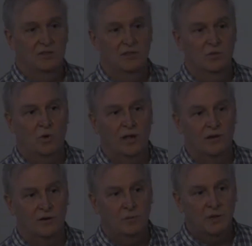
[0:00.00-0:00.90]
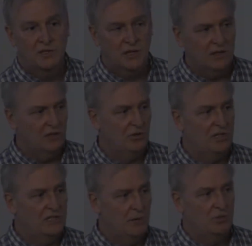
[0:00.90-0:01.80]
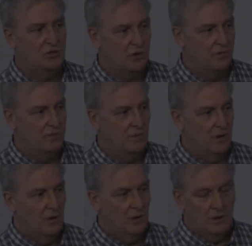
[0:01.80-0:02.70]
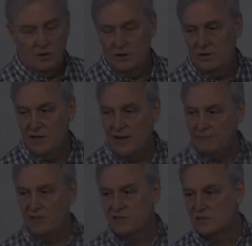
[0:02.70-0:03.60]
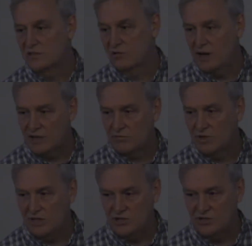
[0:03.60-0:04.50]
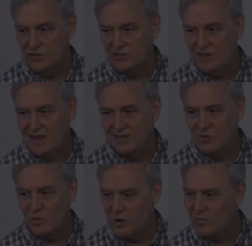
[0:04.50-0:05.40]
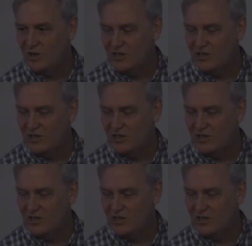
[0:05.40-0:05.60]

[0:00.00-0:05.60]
to the weather, and particularly temperature. And the obvious direct relation is that the warmer it